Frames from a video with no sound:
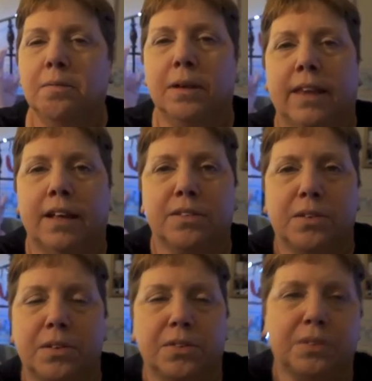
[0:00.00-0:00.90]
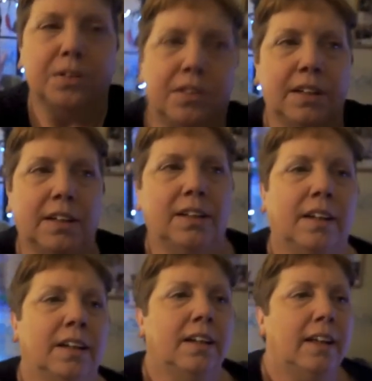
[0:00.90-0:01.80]
But that's all sorted.
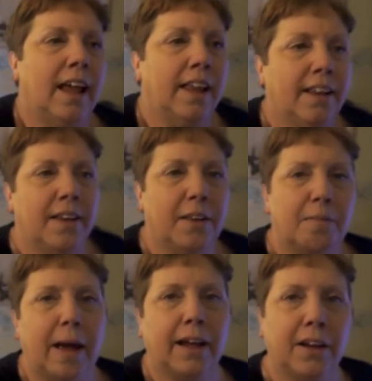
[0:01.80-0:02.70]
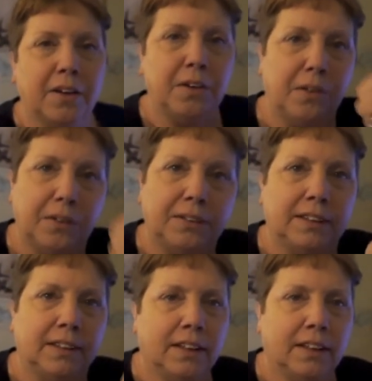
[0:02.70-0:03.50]
And then the banker called.